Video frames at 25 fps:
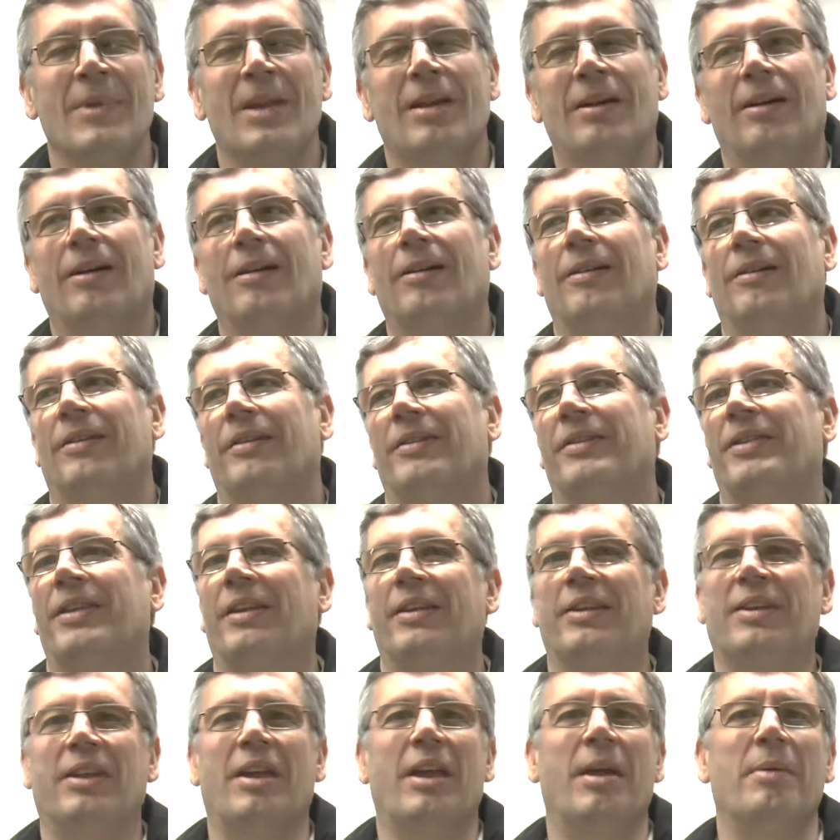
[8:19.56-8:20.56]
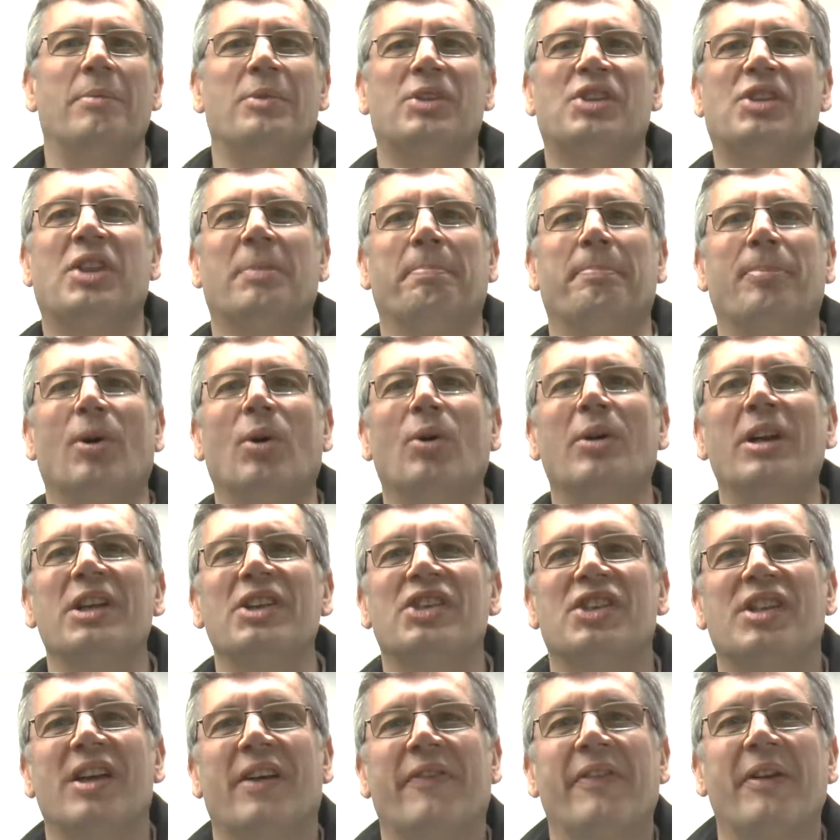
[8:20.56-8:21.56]
Oh, it was the boring
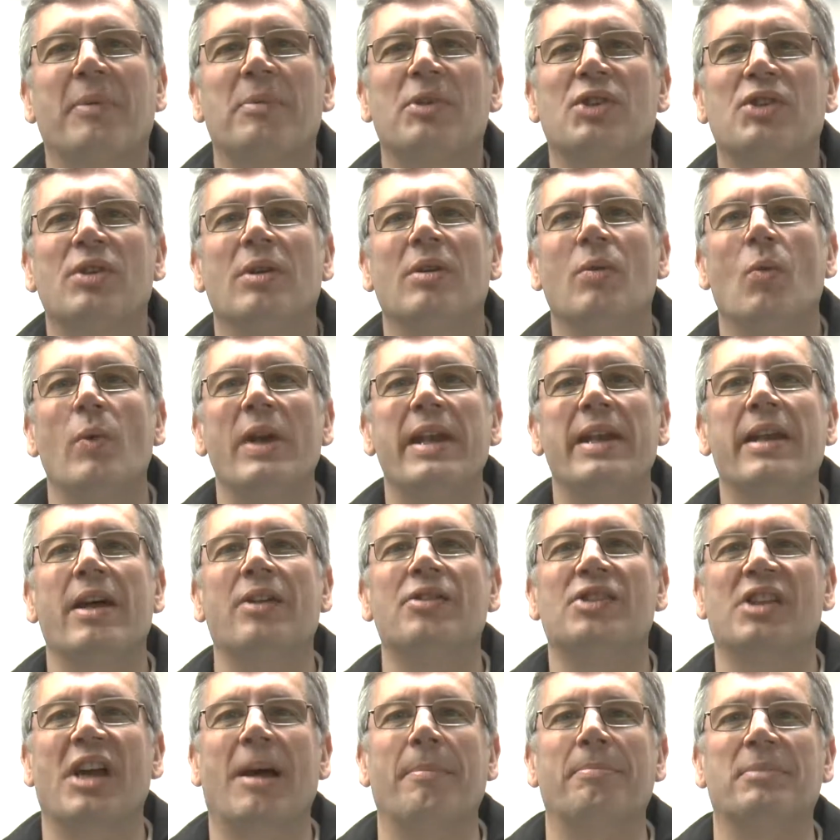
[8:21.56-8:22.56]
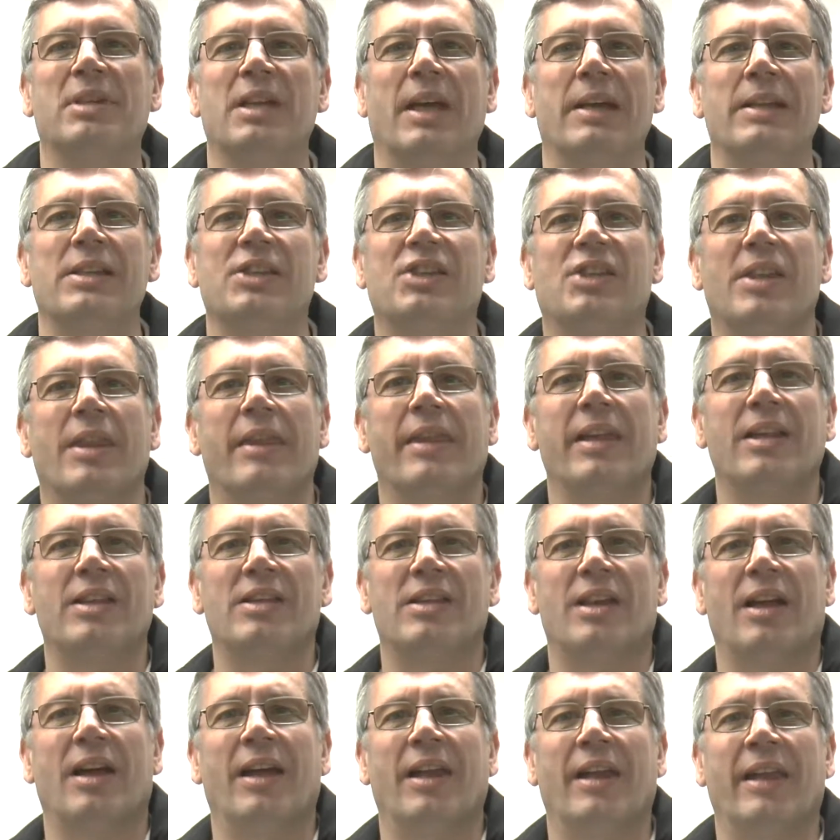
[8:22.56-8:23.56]
stuff. It was doing Windows updates and
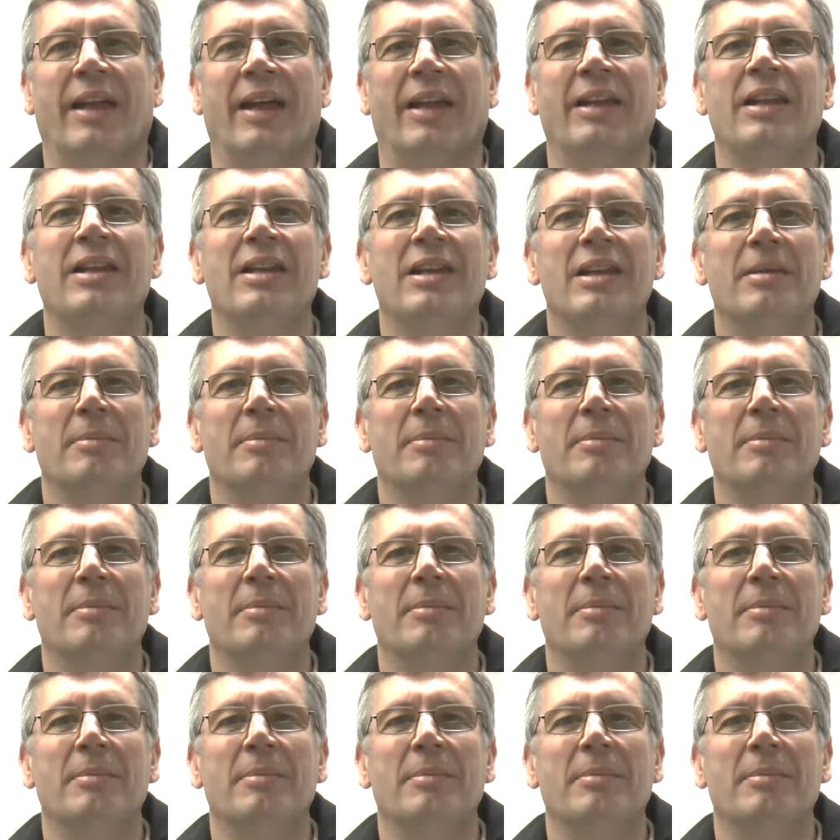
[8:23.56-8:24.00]
things like that.